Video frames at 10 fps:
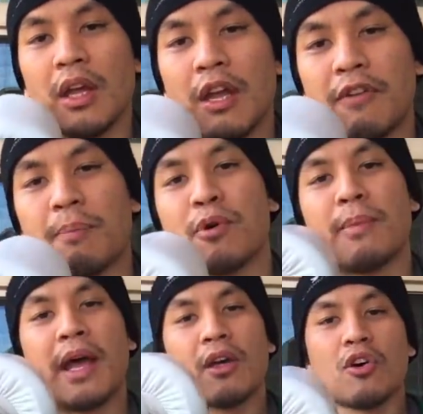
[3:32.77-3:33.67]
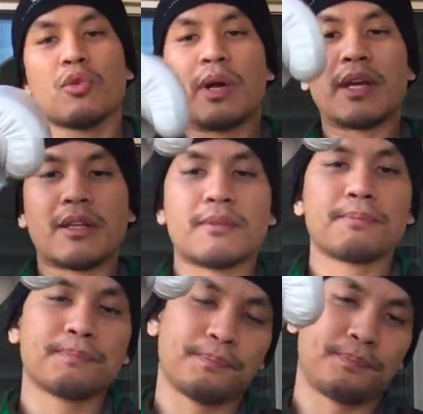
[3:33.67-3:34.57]
If I put my hand all the way in,
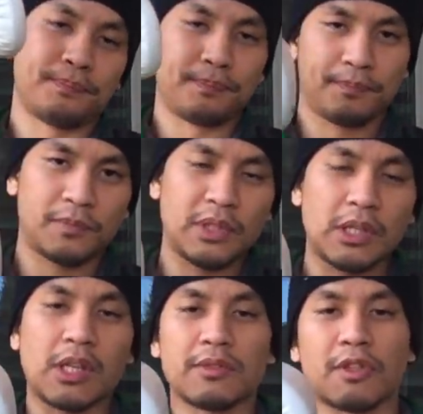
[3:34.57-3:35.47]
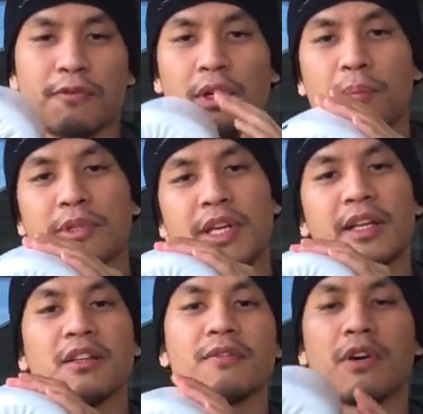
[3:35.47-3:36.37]
the gloves are fully
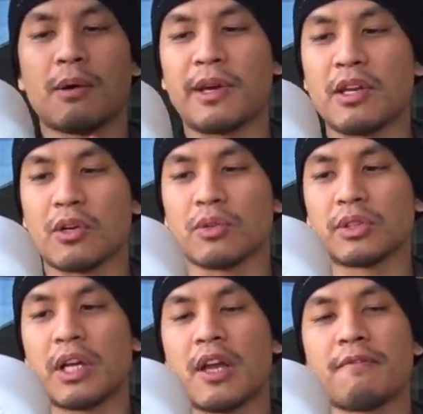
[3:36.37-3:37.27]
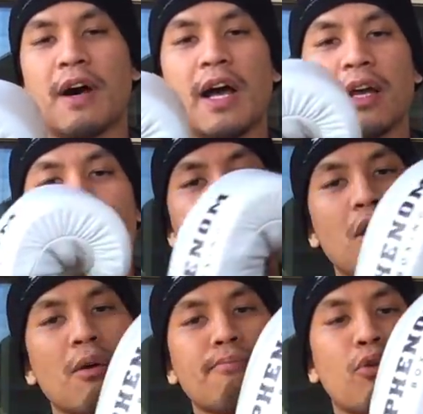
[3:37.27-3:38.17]
protective on my knuckles. Now, if I
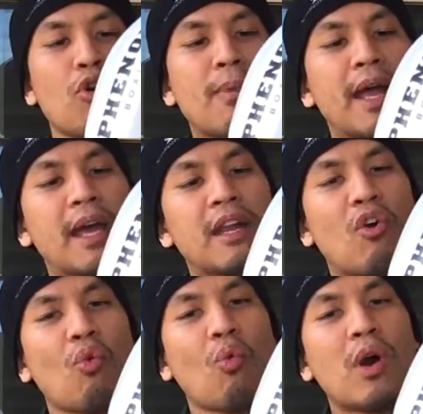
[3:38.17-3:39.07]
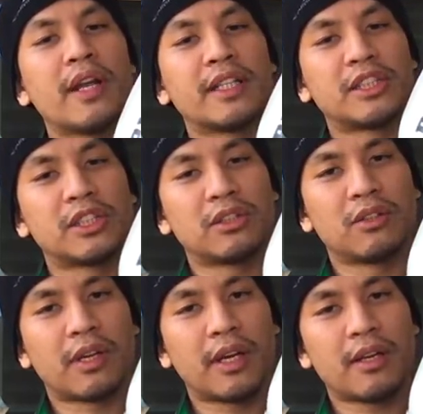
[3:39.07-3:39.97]
pull my hand out 1 inch,
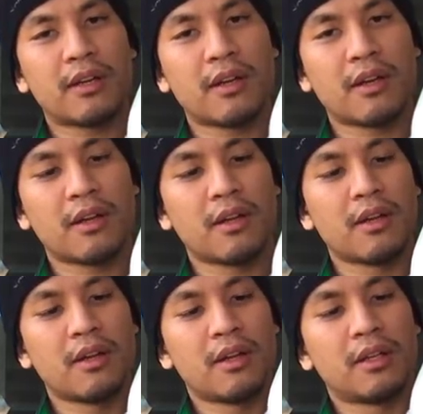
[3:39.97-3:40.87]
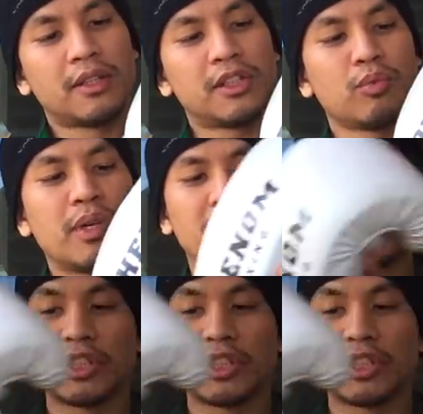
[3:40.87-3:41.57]
okay, just 1 inch,